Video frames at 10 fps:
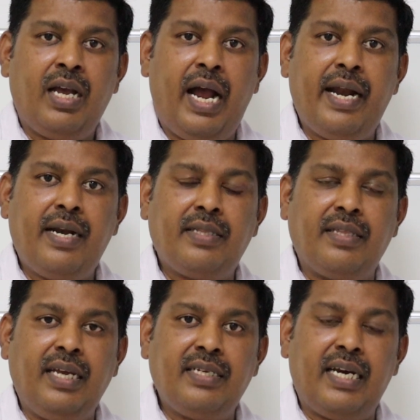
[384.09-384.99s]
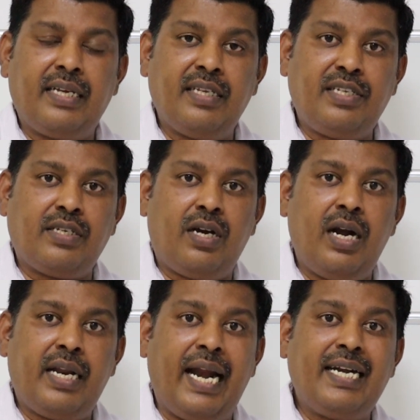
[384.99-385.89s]
And the thing is like, this is
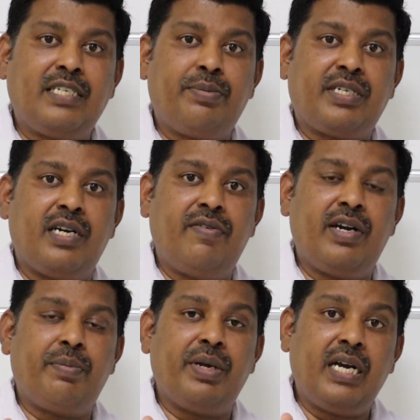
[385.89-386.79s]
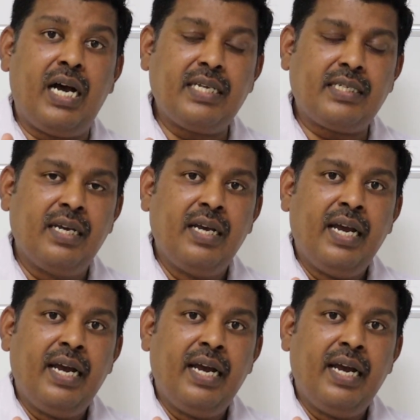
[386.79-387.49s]
called the anticipation inventory, because